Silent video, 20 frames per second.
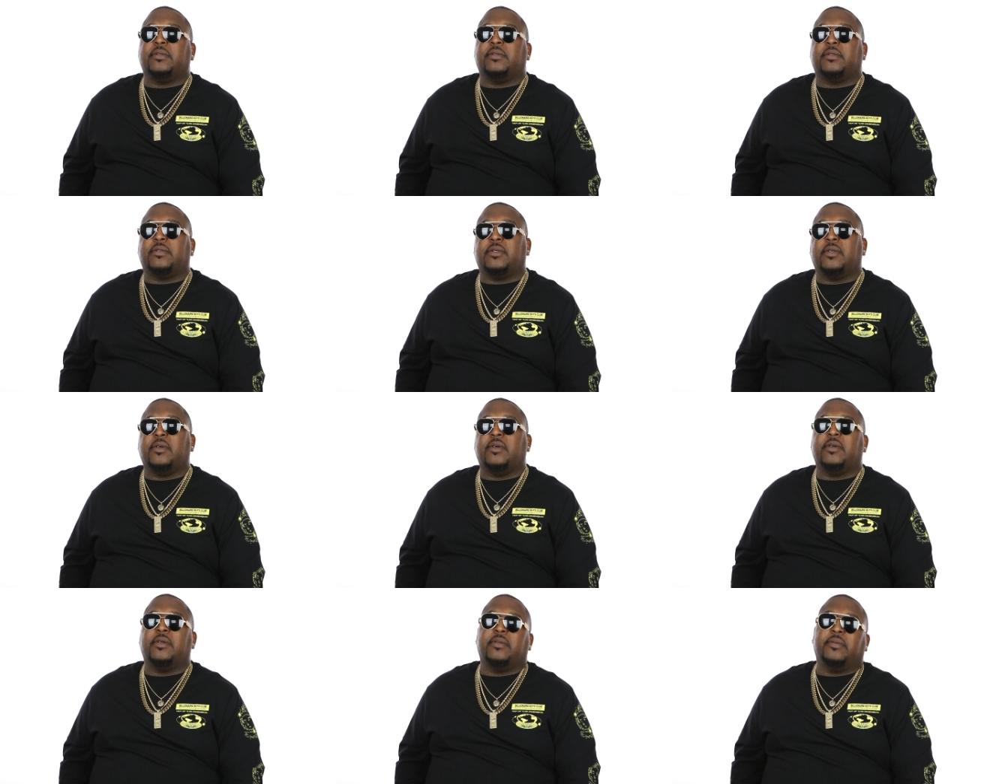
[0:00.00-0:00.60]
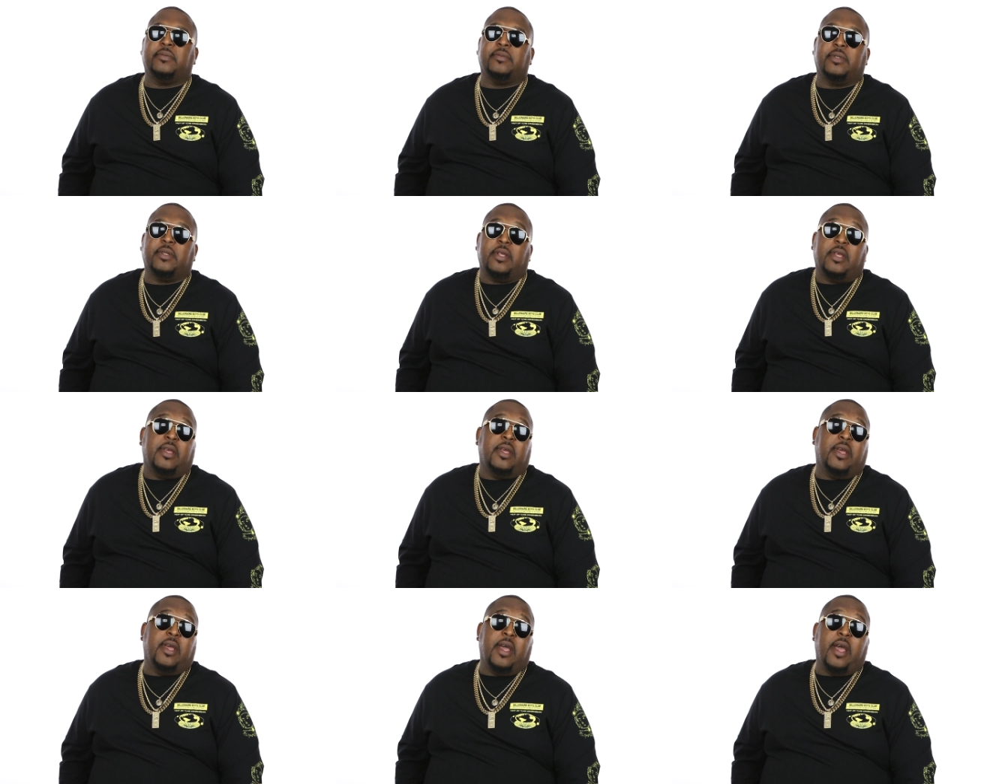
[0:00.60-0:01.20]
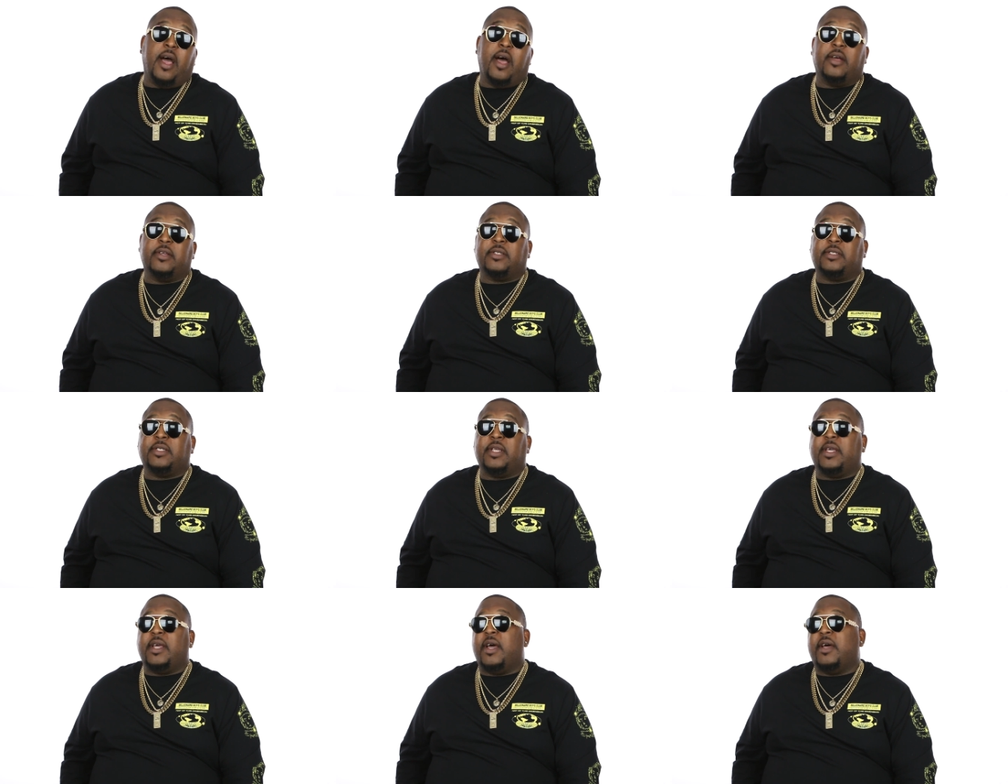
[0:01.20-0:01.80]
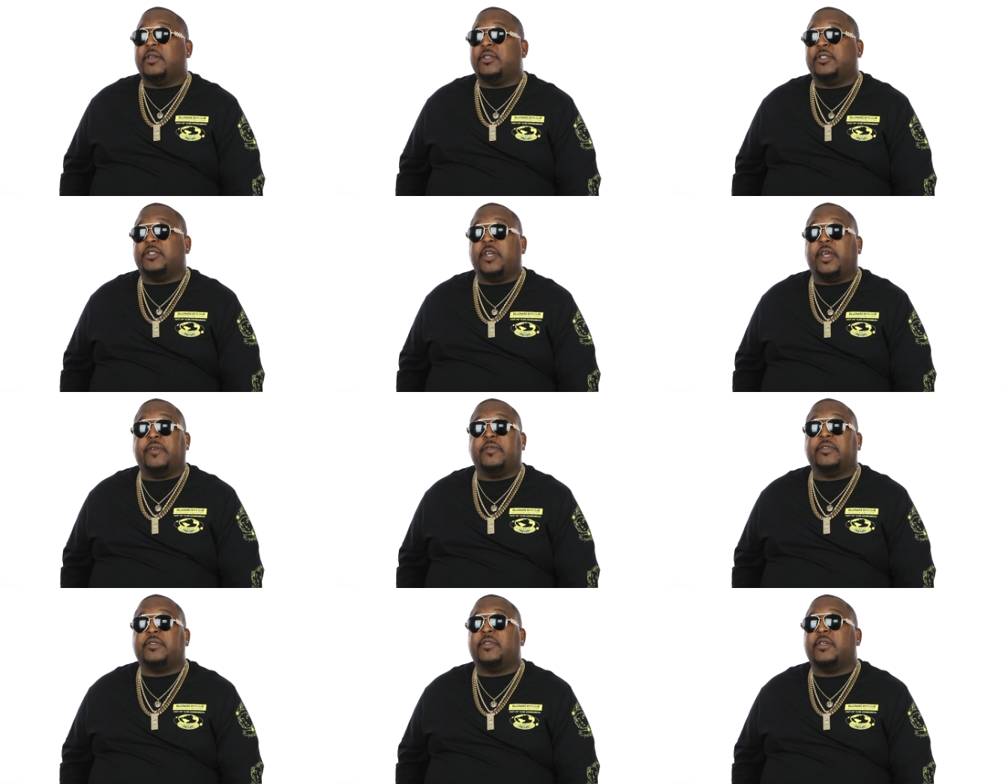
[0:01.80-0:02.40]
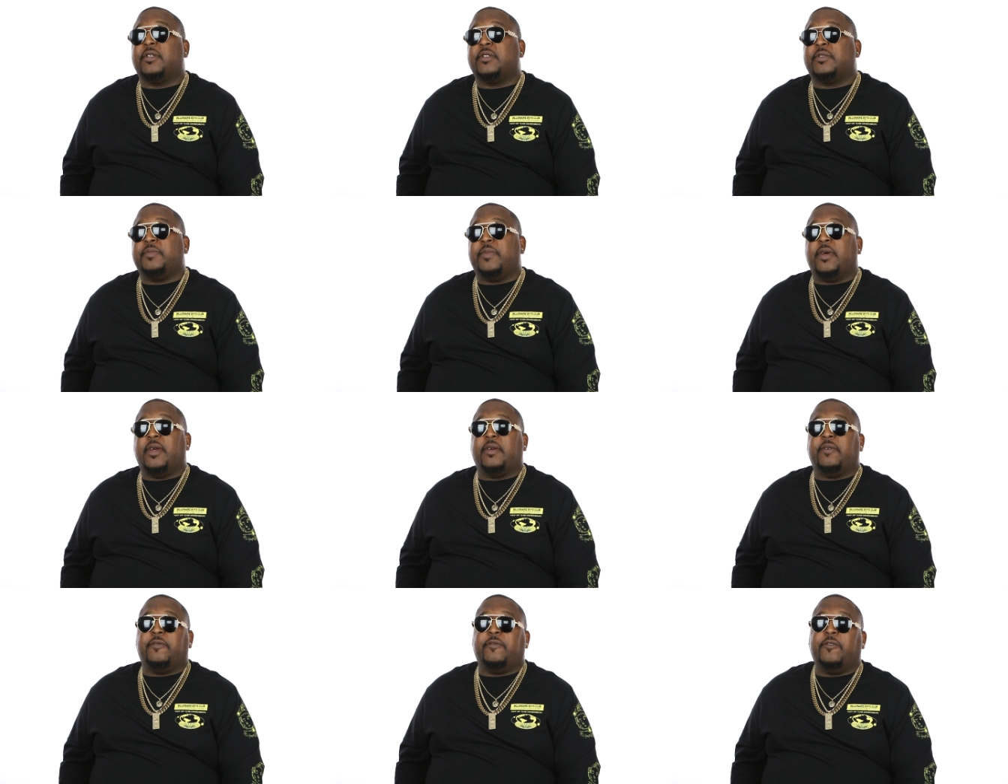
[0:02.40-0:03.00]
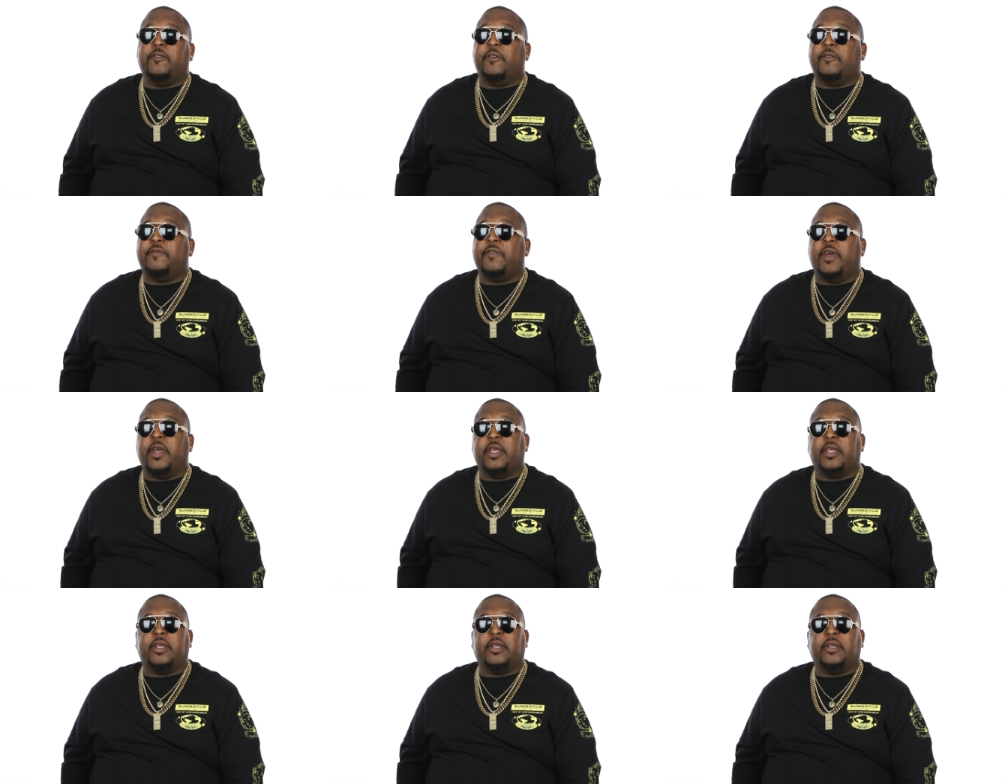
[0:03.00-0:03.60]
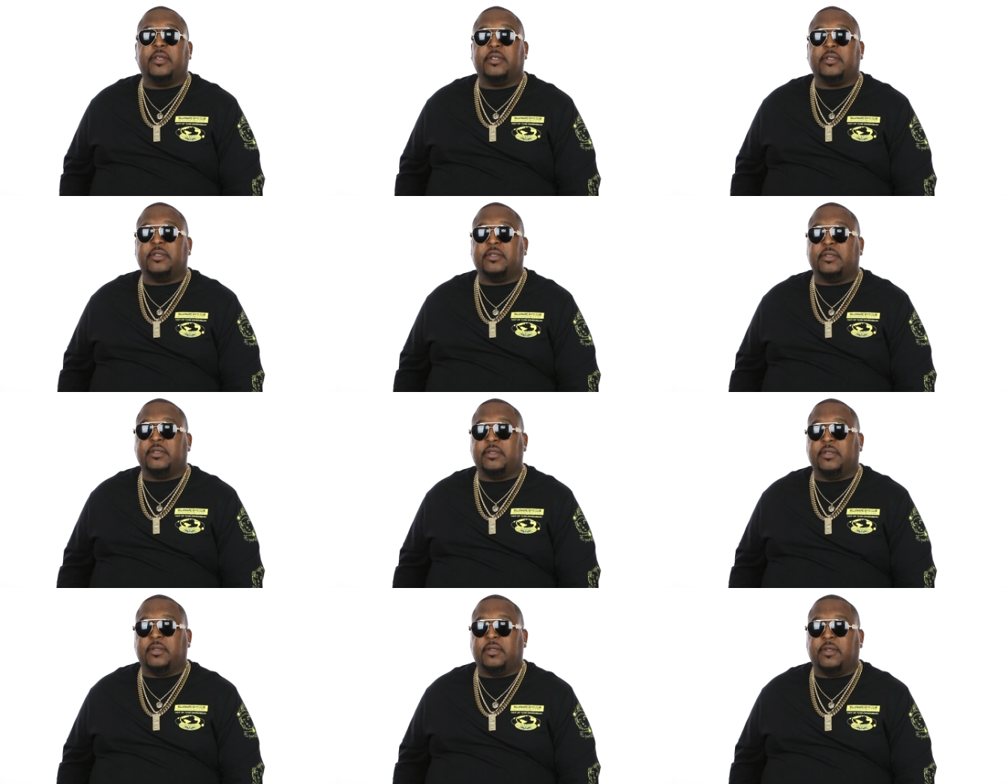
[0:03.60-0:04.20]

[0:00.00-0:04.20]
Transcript: So I would say I was driving trucks about four or five years.